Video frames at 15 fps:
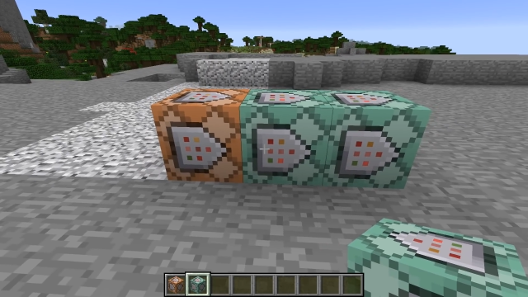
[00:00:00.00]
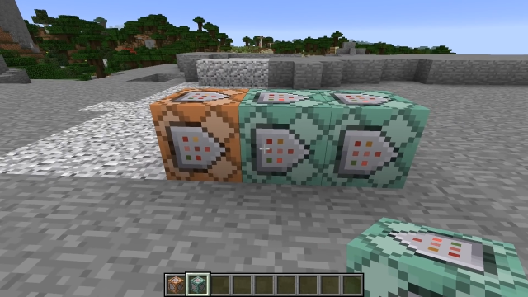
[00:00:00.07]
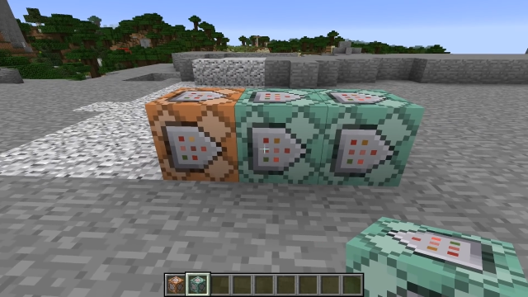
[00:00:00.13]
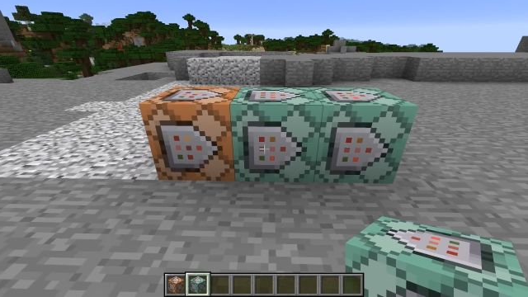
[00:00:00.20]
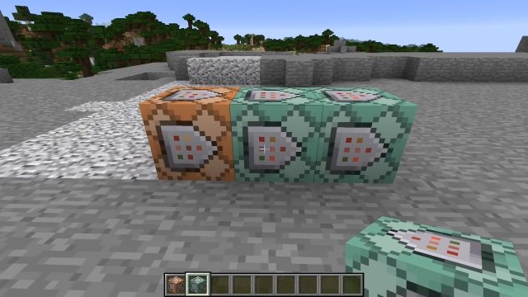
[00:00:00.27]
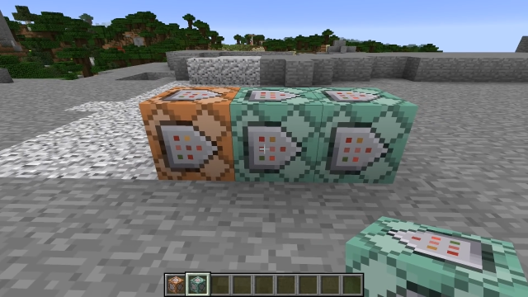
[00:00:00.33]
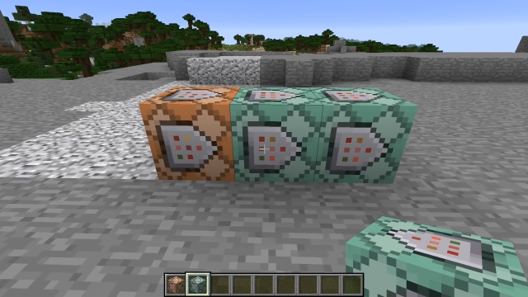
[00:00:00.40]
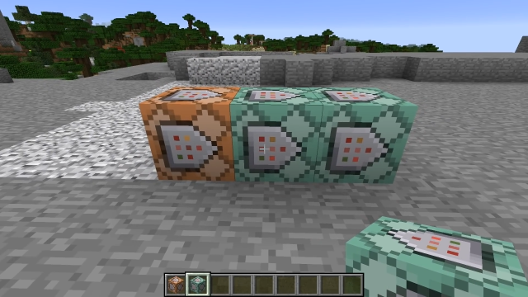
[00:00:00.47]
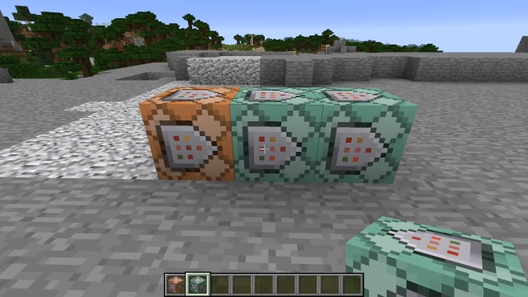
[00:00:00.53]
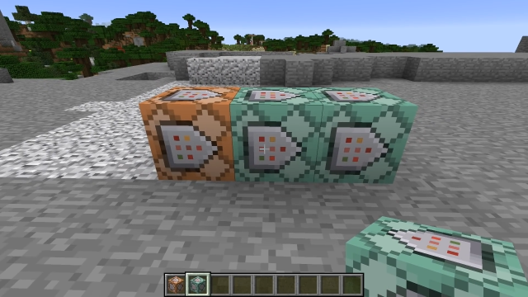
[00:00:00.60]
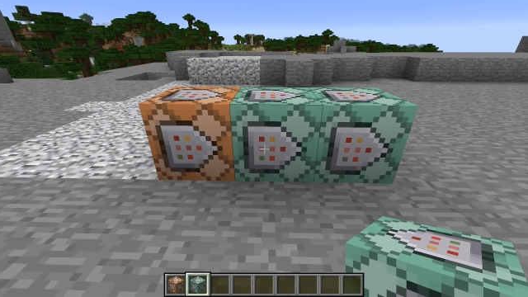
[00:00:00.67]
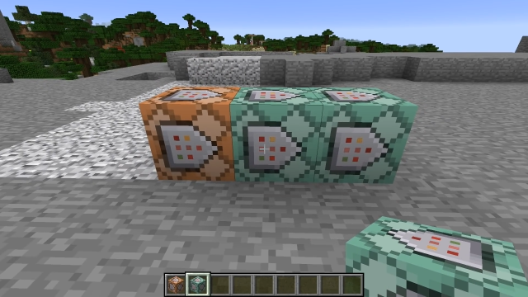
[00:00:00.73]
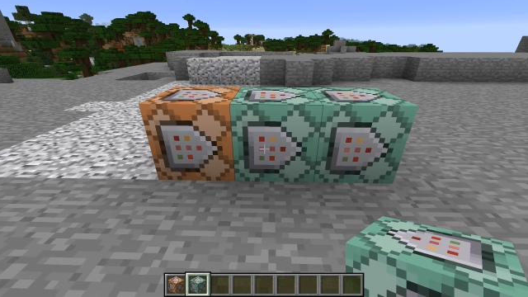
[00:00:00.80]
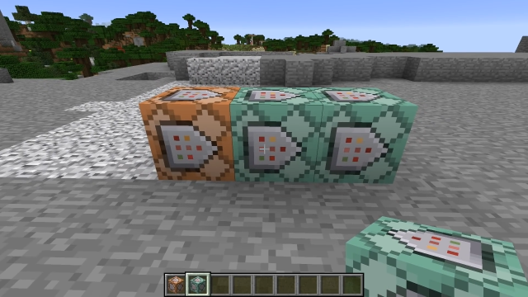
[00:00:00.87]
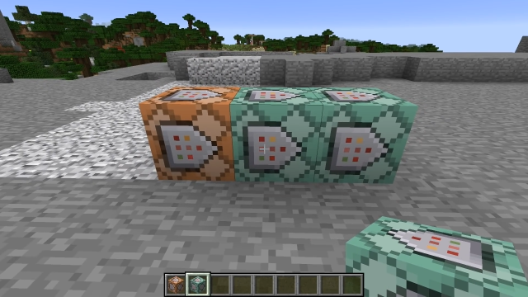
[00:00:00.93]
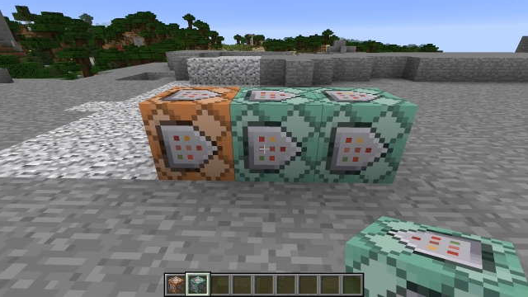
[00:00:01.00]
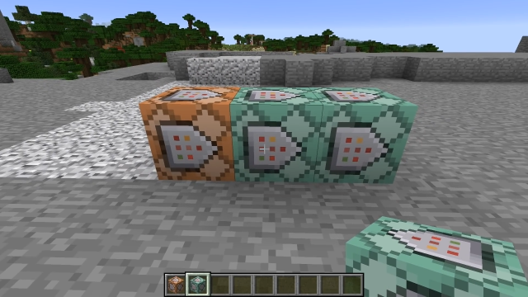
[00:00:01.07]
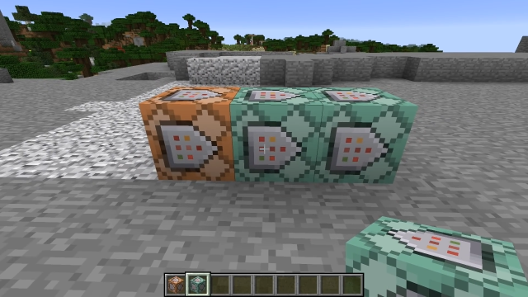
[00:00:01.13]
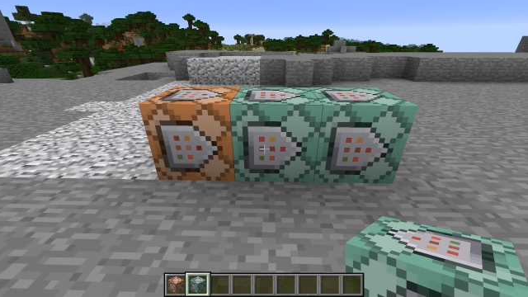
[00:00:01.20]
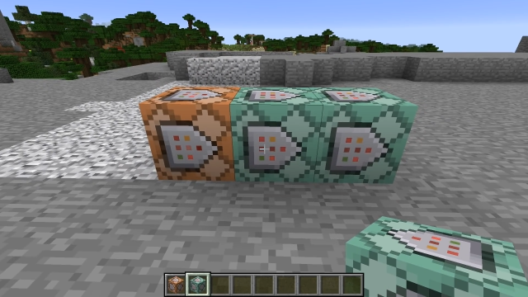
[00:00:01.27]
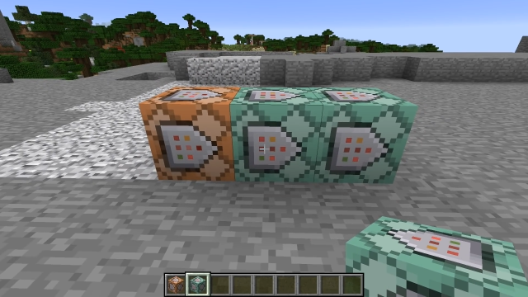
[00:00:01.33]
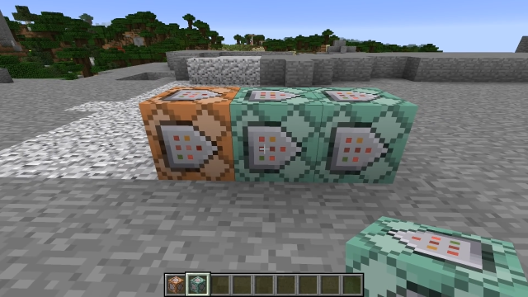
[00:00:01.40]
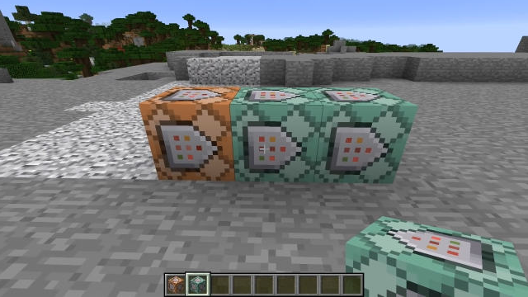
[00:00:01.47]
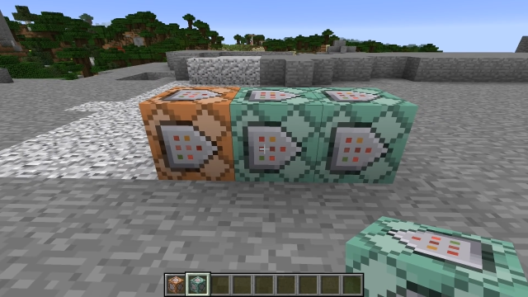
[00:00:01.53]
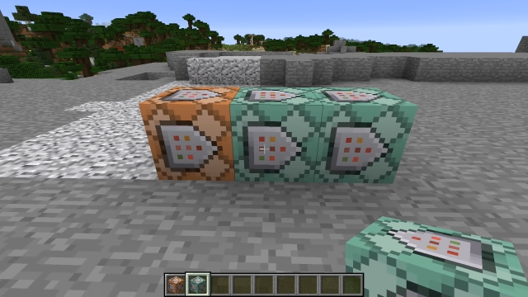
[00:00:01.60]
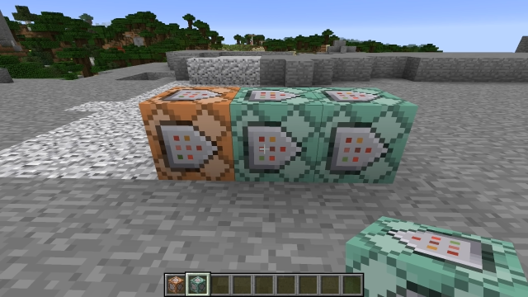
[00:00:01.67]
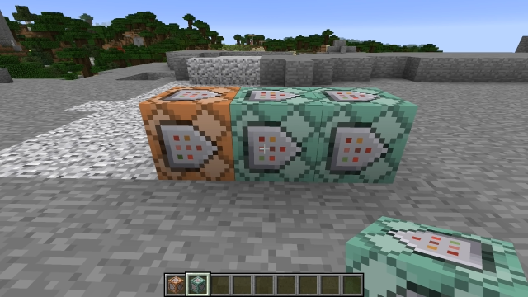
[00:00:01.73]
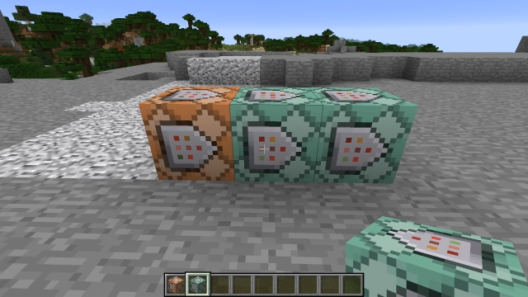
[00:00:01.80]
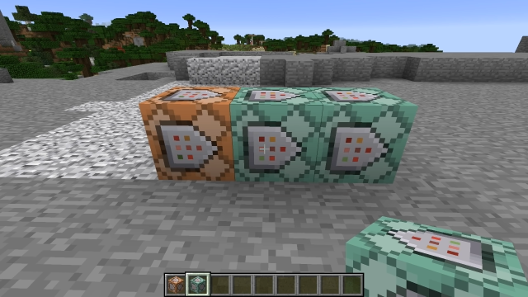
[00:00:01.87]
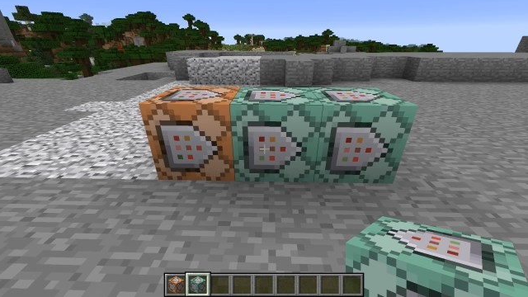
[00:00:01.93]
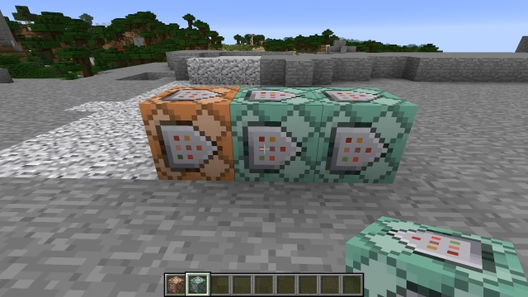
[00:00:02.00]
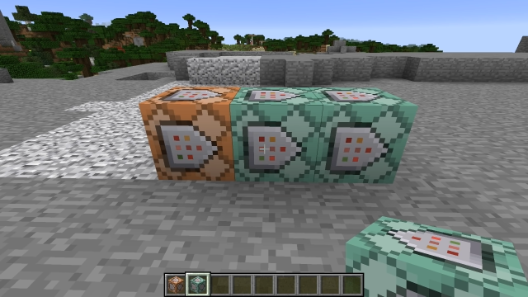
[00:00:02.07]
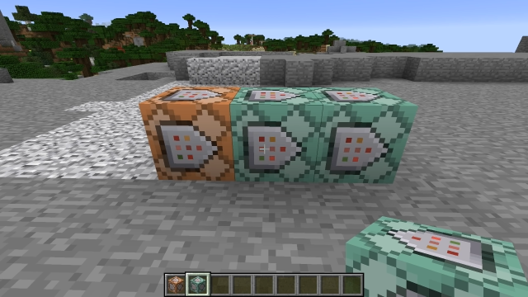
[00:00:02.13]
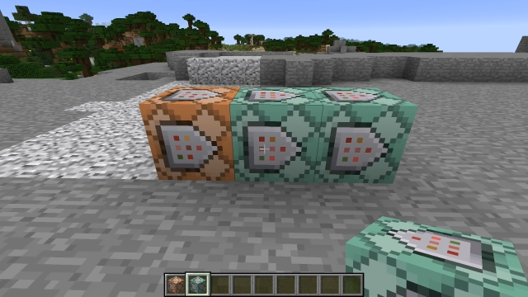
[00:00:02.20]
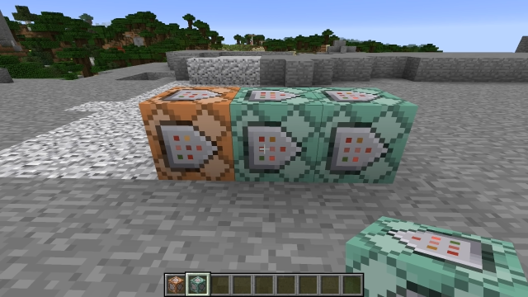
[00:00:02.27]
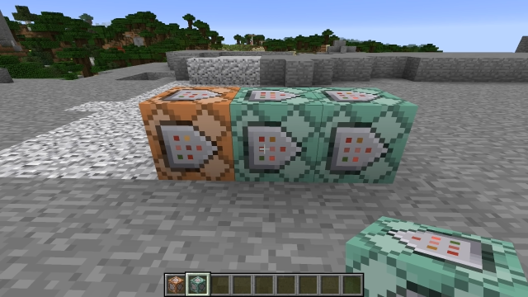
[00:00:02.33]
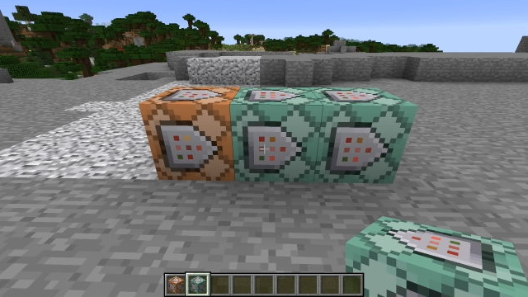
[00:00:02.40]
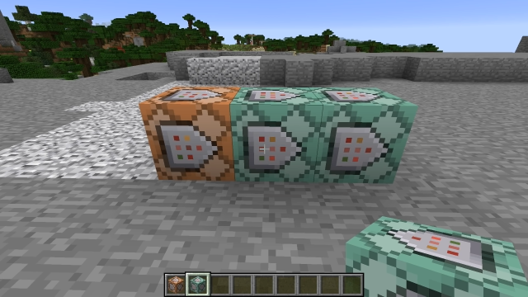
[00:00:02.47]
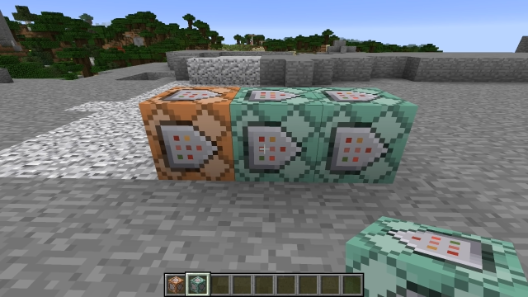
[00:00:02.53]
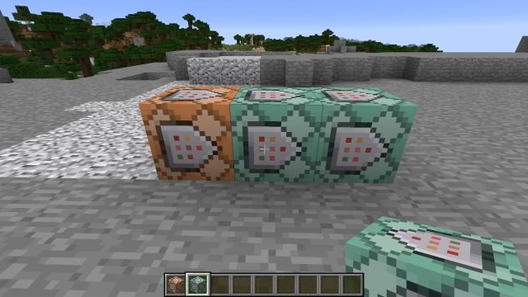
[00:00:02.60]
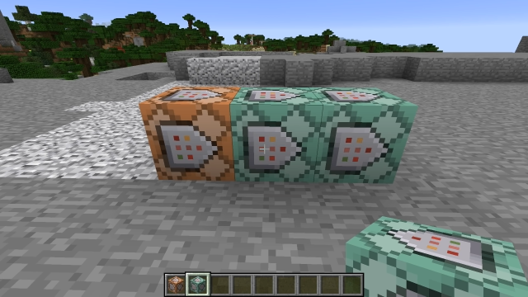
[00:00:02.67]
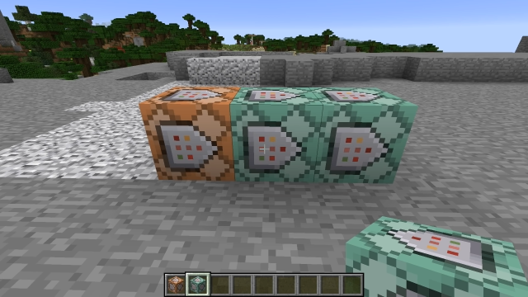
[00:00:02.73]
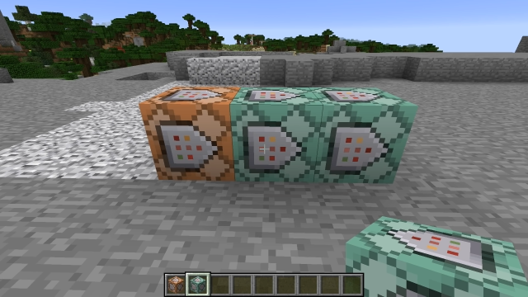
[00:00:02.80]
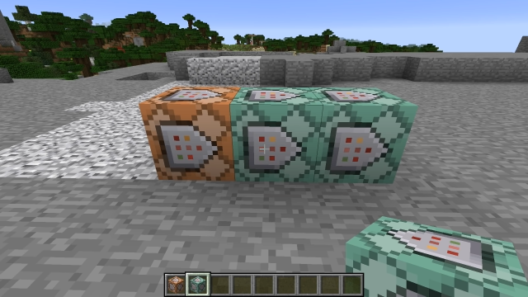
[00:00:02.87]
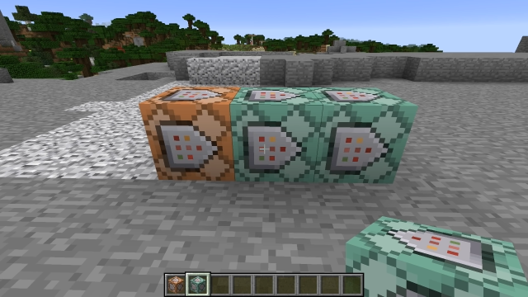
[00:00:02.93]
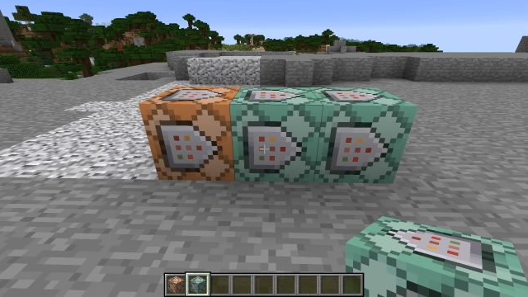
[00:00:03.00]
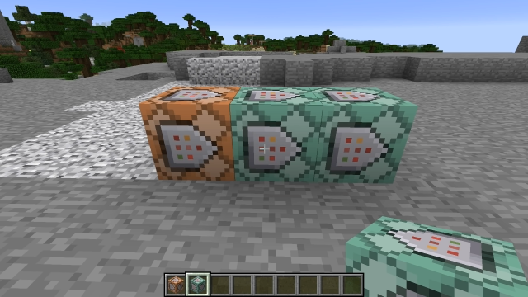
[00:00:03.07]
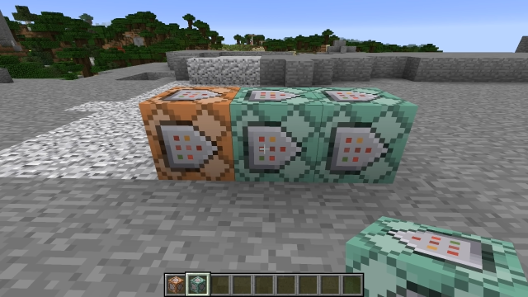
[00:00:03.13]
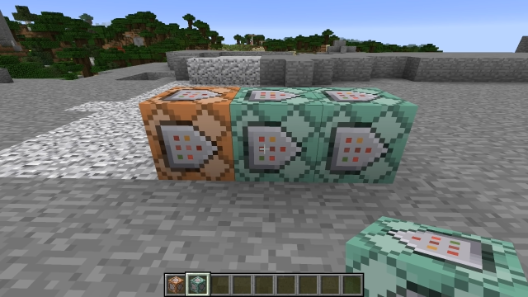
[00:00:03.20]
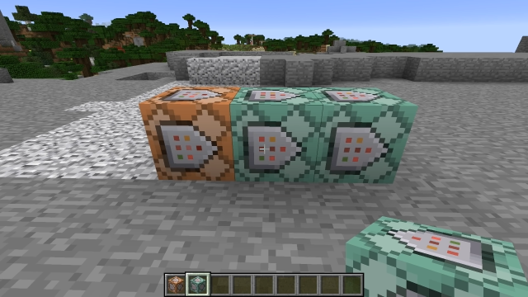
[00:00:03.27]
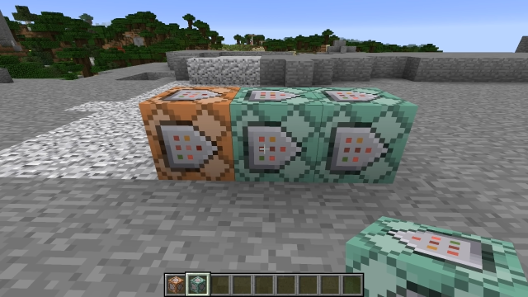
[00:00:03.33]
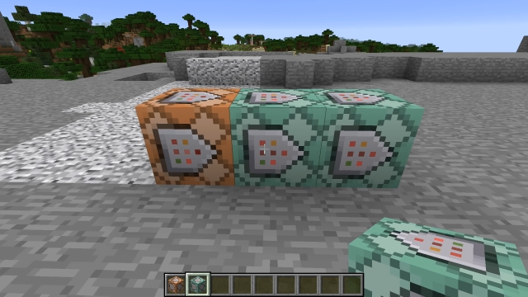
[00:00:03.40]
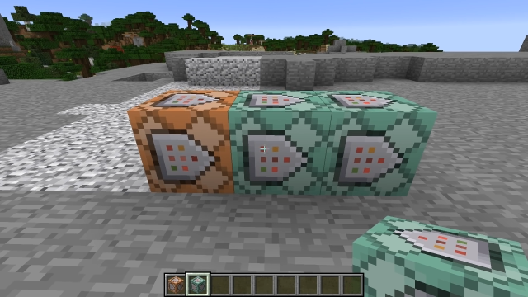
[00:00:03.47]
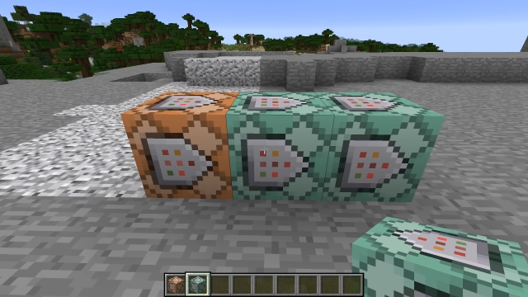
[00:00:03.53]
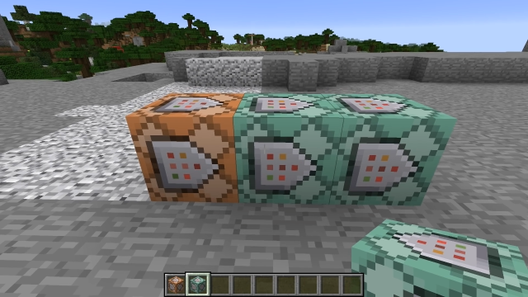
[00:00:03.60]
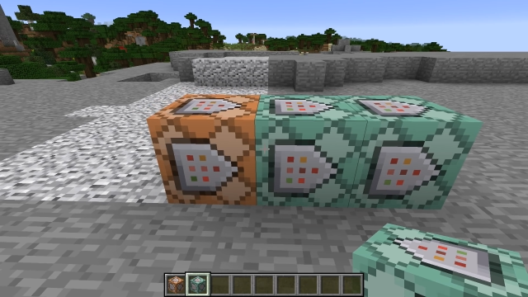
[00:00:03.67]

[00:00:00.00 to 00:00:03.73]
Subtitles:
Nobody's mouth can be seen.